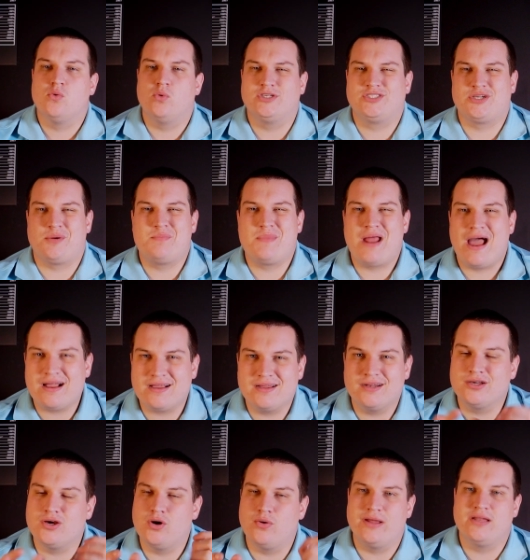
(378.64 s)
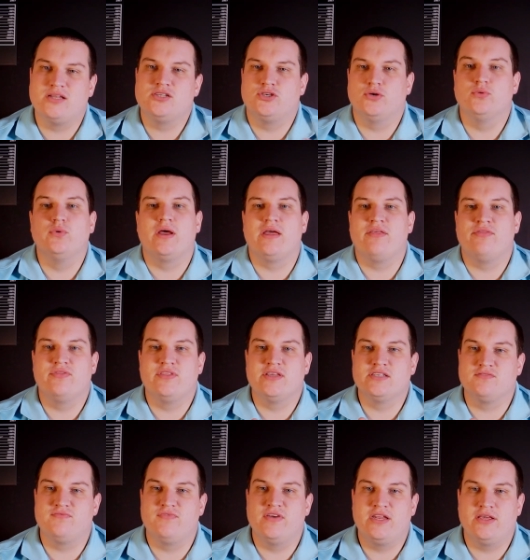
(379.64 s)
which I'm not gonna go into in
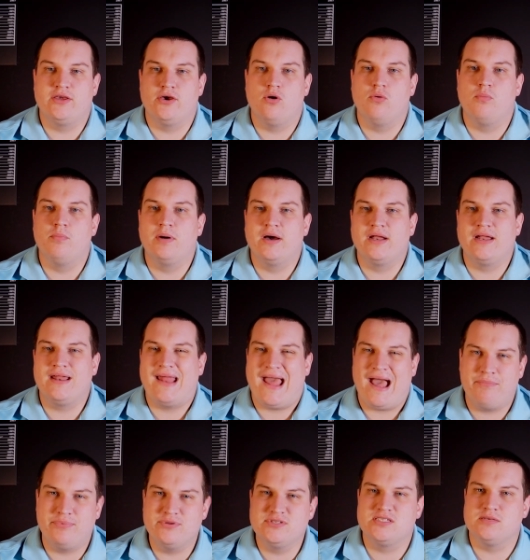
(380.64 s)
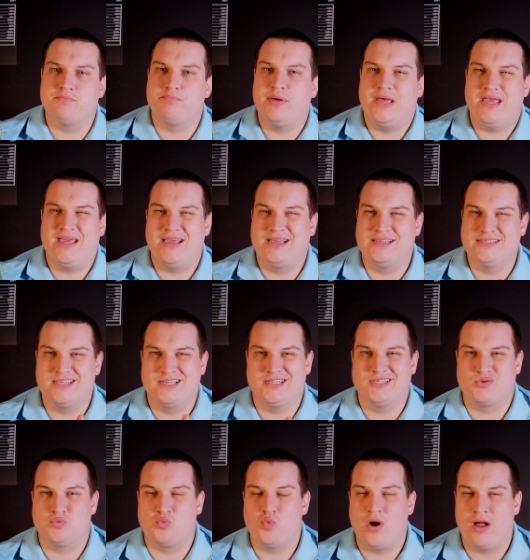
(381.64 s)
this video, but it happens in pigs
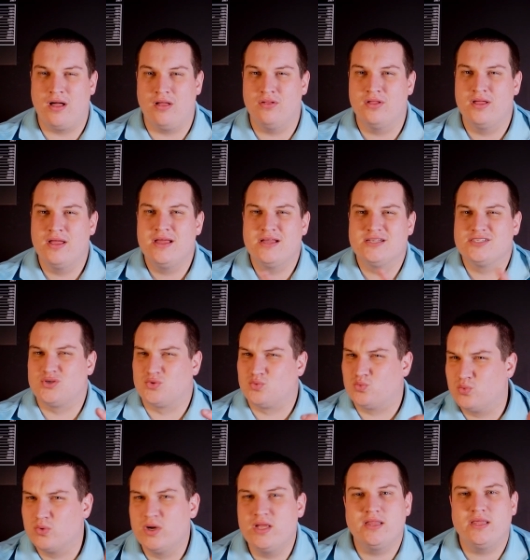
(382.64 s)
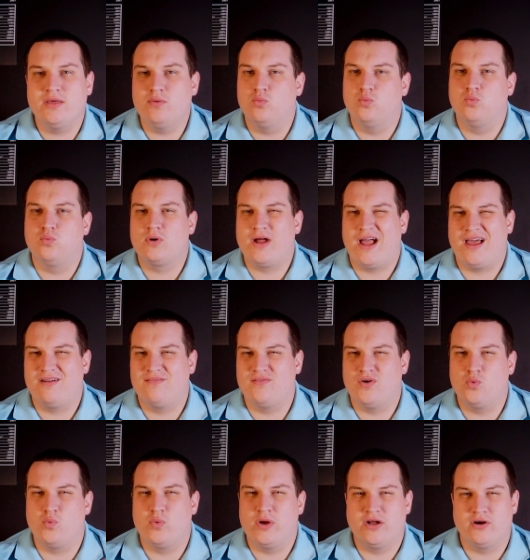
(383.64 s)
as well. It's a really kind of
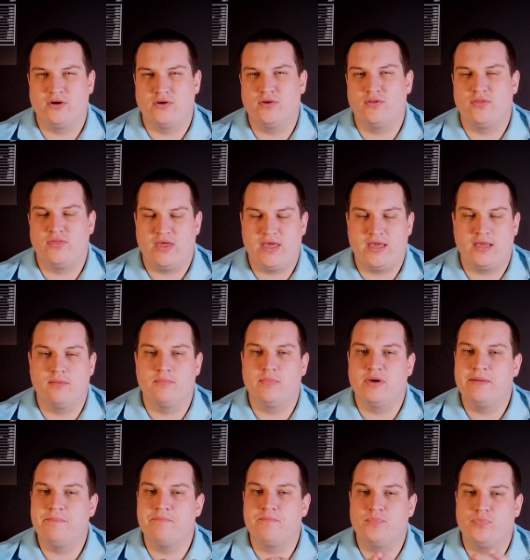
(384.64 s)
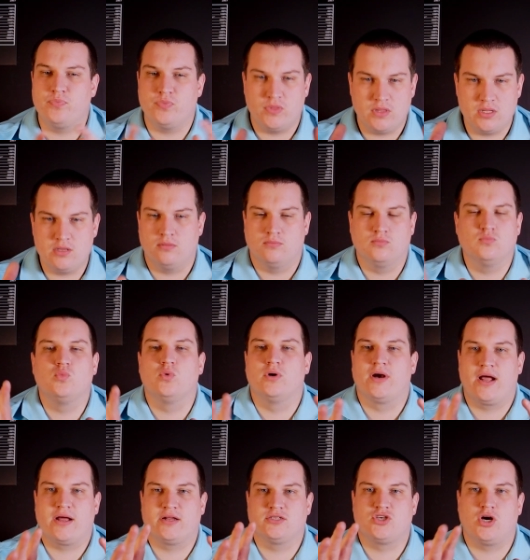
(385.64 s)
a weird thing, but
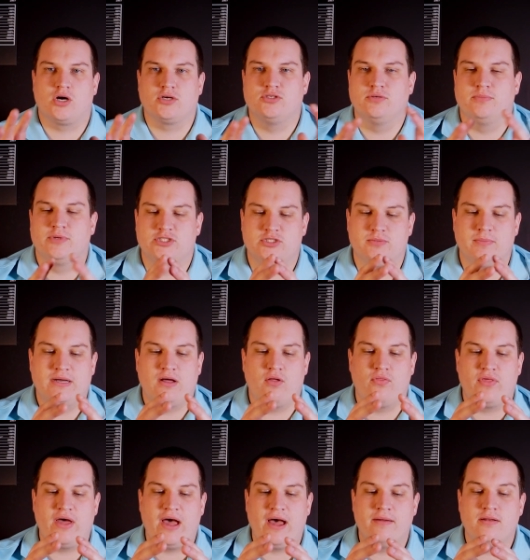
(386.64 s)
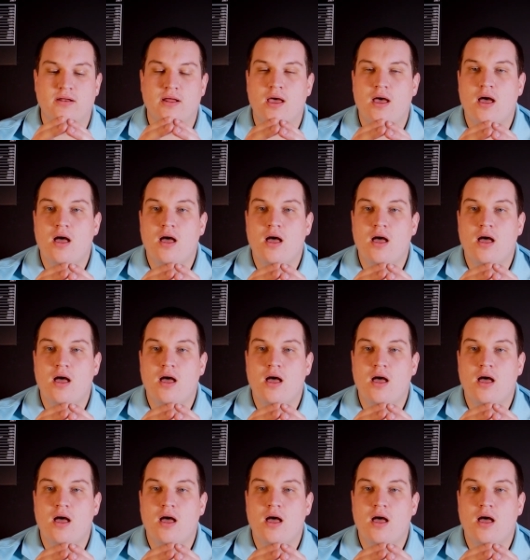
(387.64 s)
we're not gonna talk too much about that.